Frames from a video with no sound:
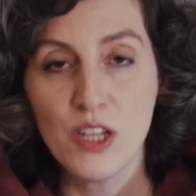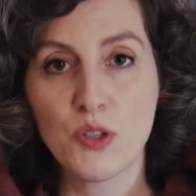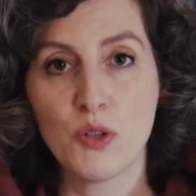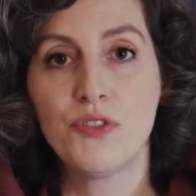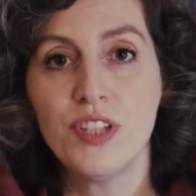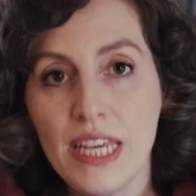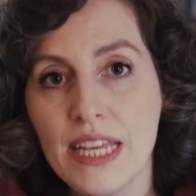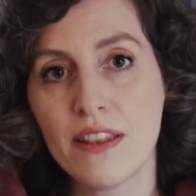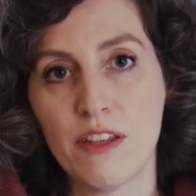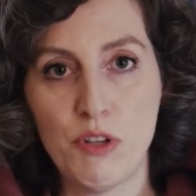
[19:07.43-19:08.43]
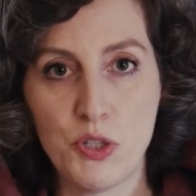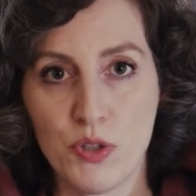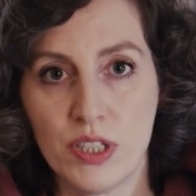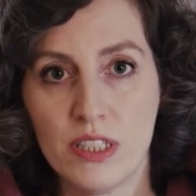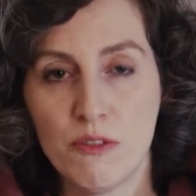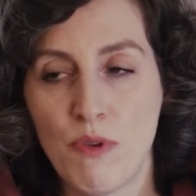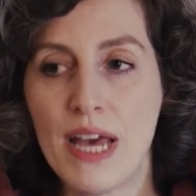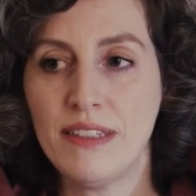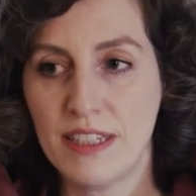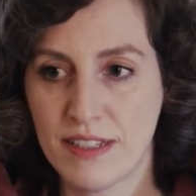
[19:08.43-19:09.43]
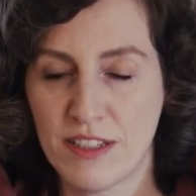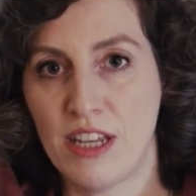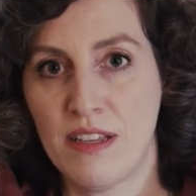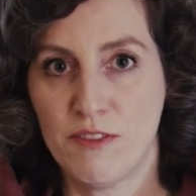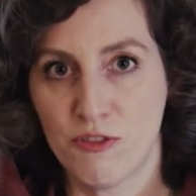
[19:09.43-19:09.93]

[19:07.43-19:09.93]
So the individual, when it's the